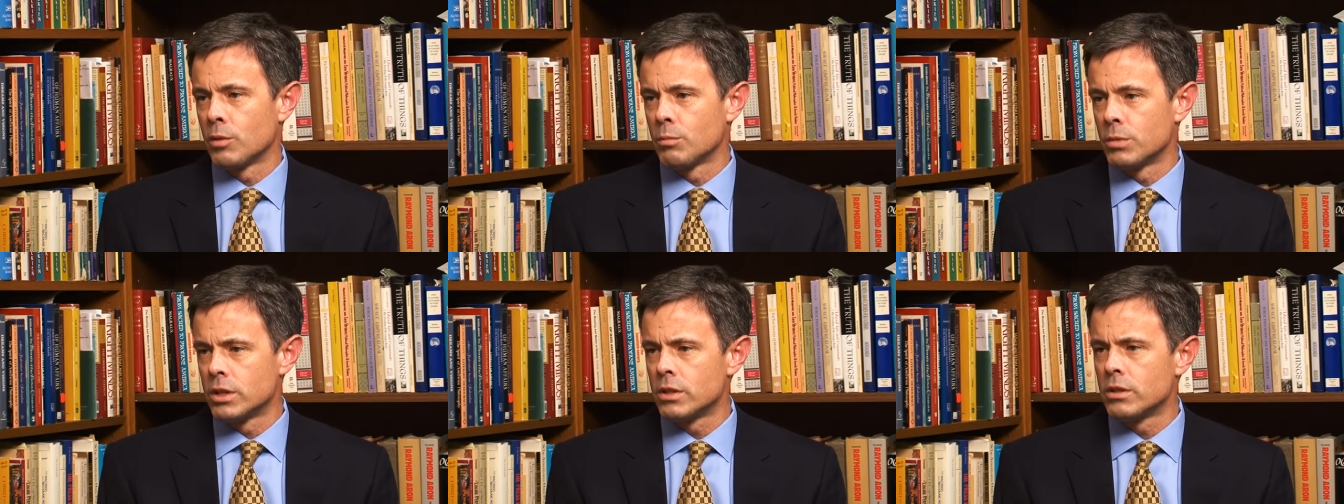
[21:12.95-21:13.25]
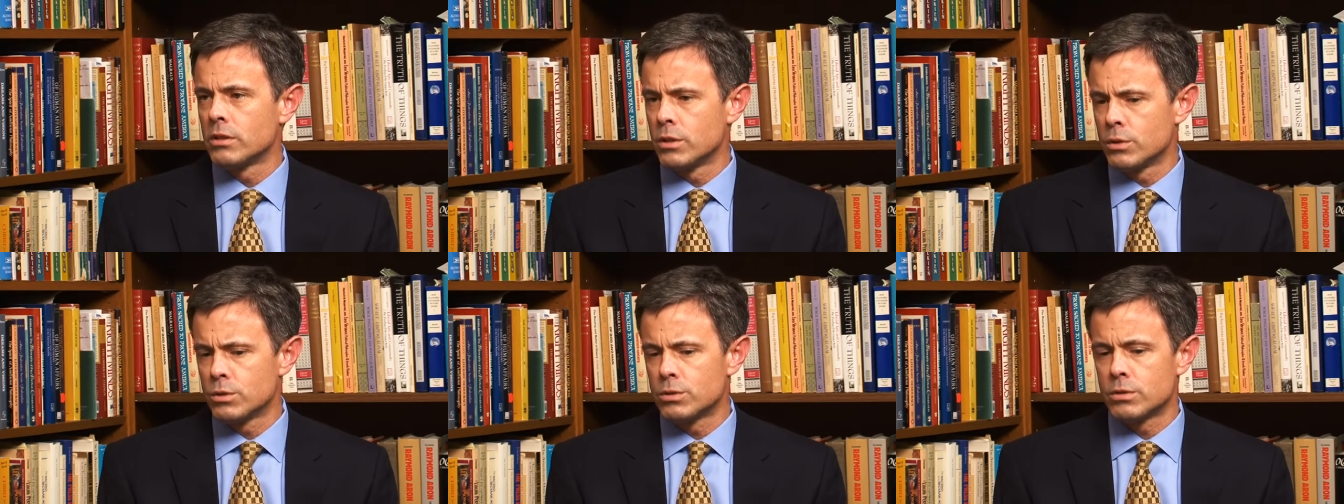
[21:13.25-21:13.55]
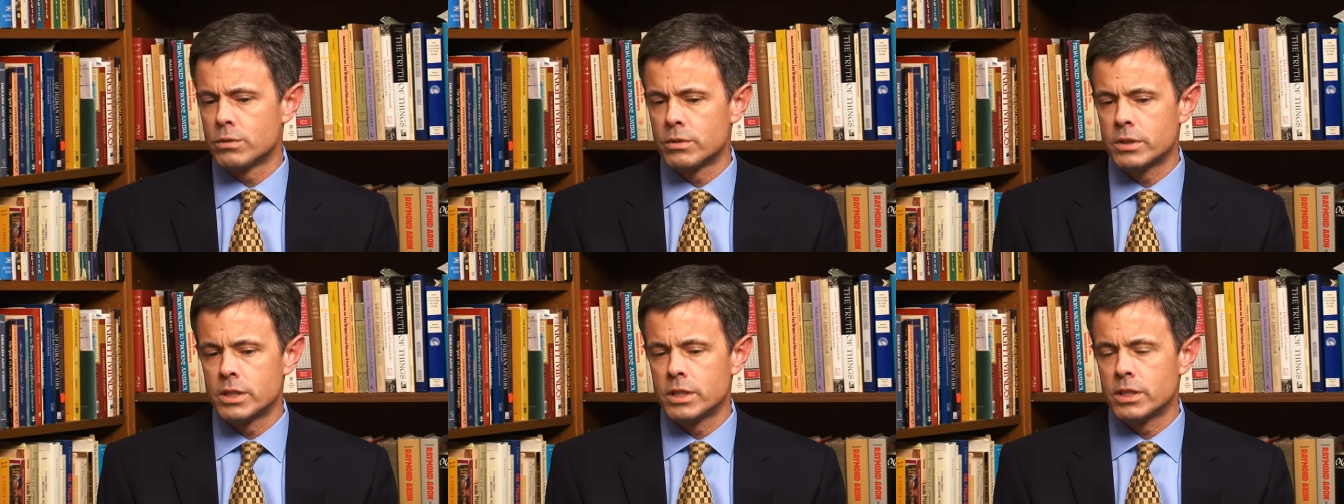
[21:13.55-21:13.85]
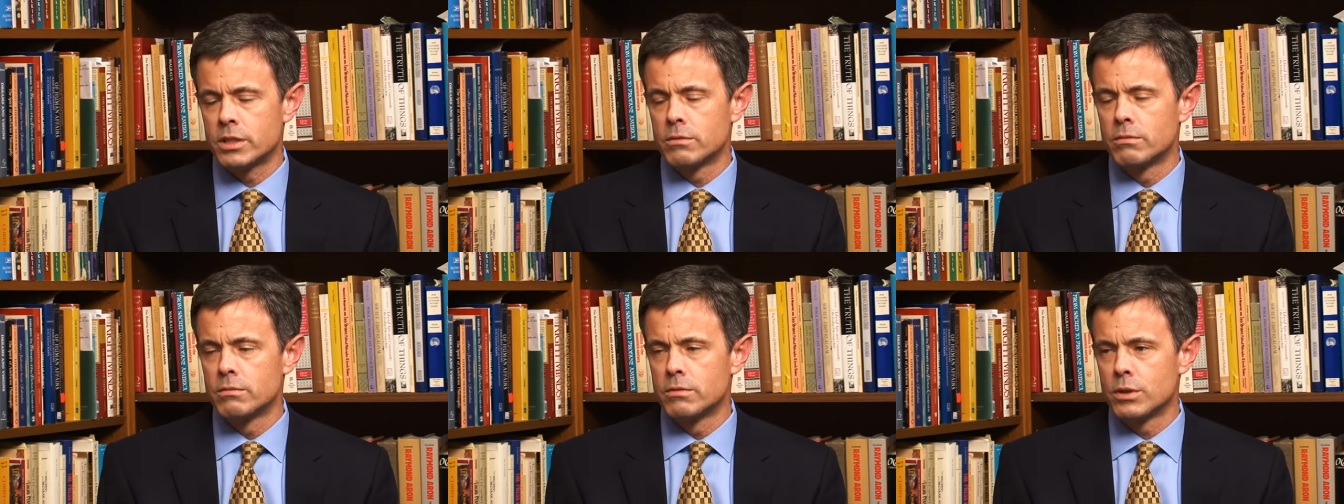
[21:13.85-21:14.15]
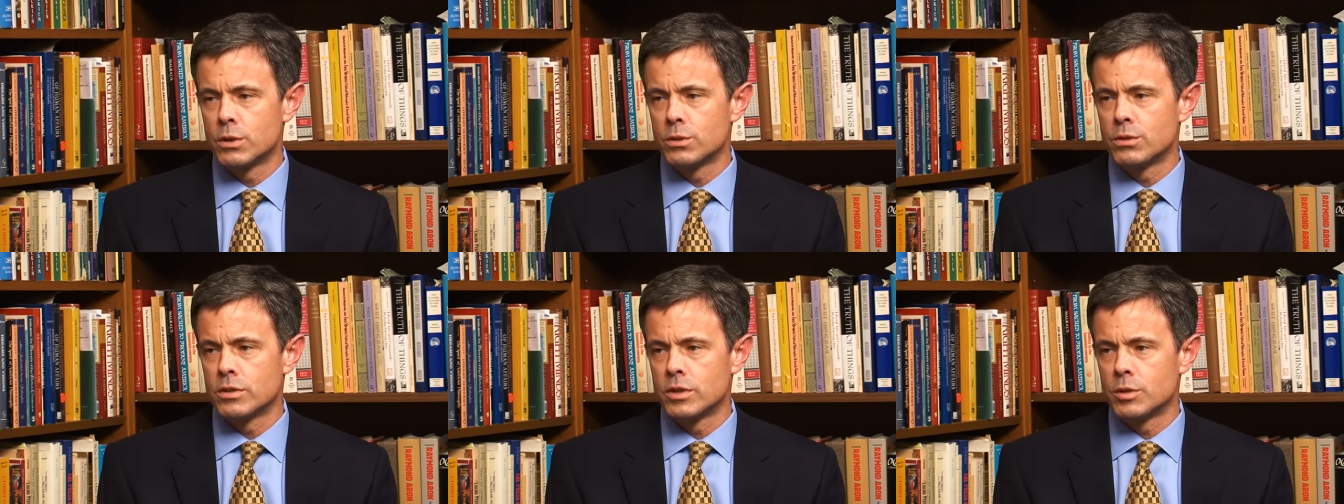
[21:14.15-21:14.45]
but those are
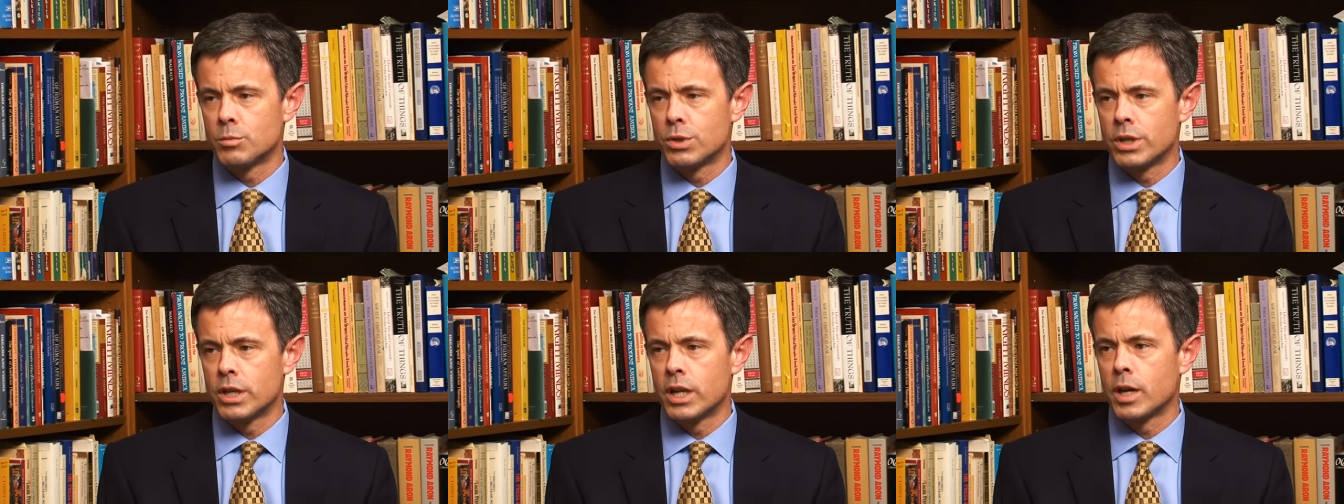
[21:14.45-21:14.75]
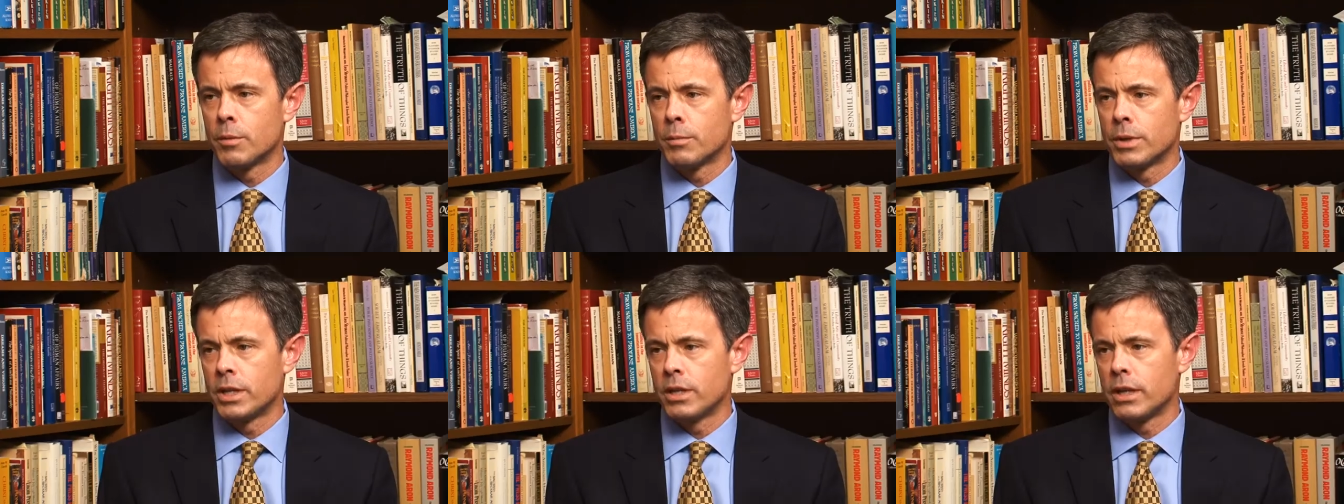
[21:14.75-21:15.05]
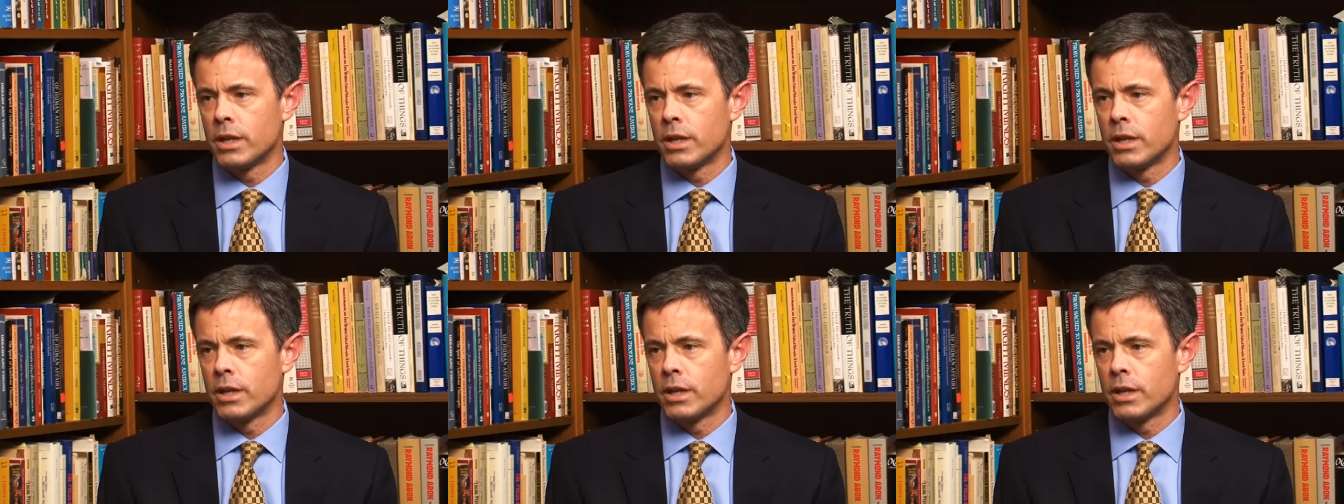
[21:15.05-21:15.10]
the predominant